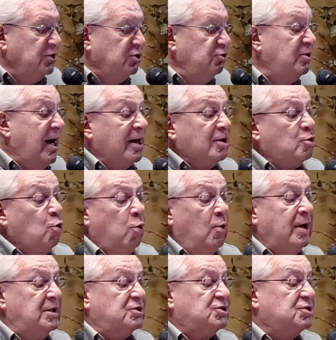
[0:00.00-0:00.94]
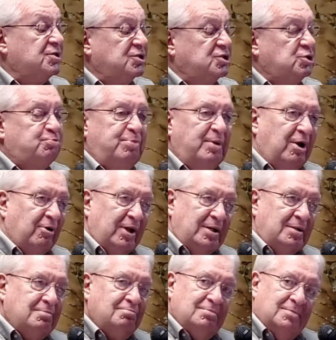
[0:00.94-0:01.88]
Do not quench the
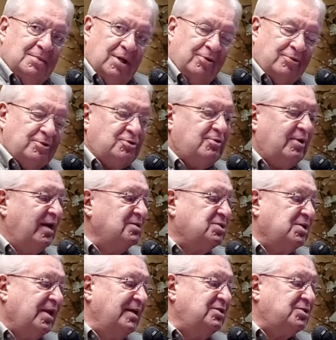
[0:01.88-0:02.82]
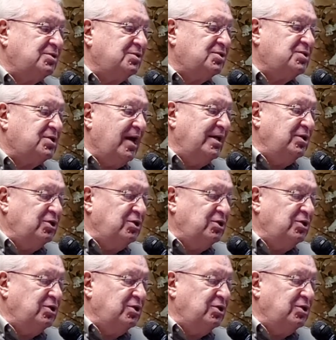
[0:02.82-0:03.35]
Spirit. Other translations say,